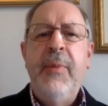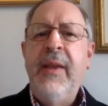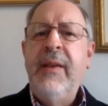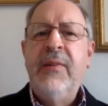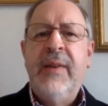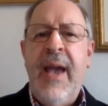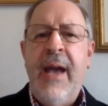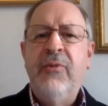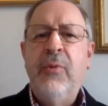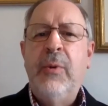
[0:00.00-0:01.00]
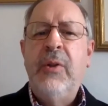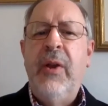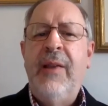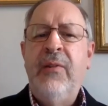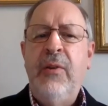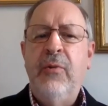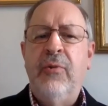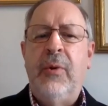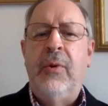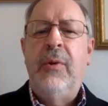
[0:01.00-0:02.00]
things casual as
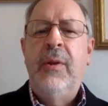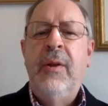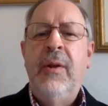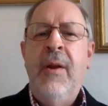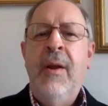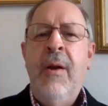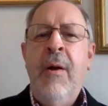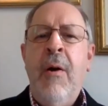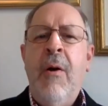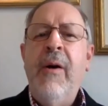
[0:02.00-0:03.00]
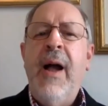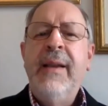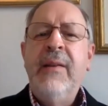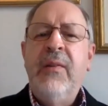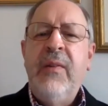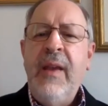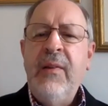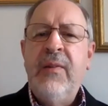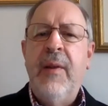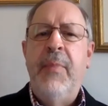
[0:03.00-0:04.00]
usual, or I can say
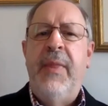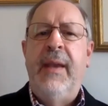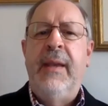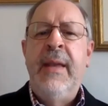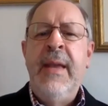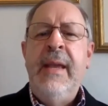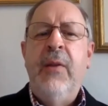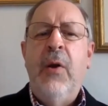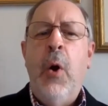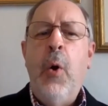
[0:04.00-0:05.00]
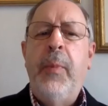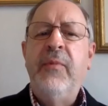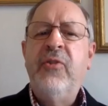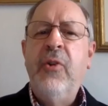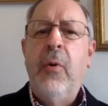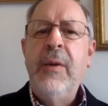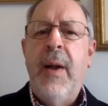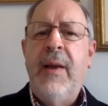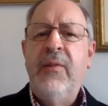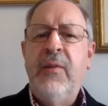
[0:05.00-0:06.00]
something in the hope of showing
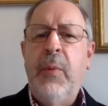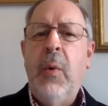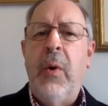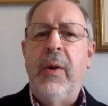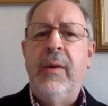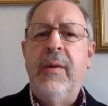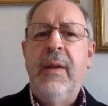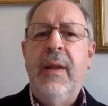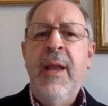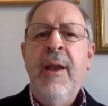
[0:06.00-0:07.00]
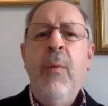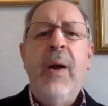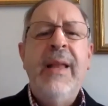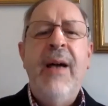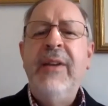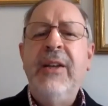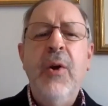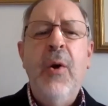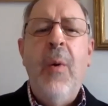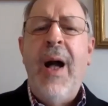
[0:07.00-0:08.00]
my support, while having
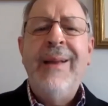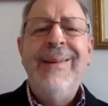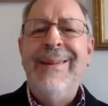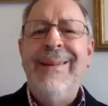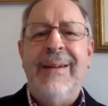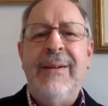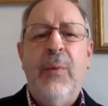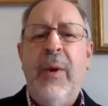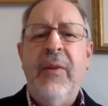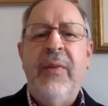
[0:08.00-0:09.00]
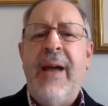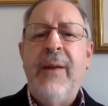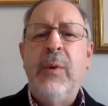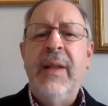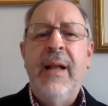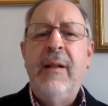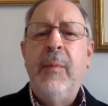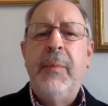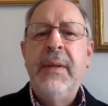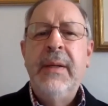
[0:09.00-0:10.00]
no idea whether that will help
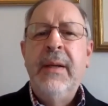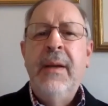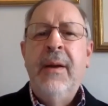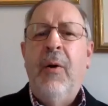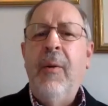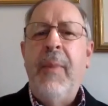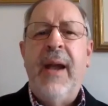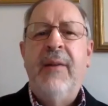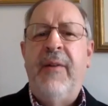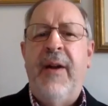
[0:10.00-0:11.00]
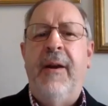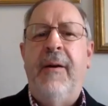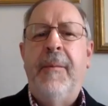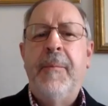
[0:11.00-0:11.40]
or backfire.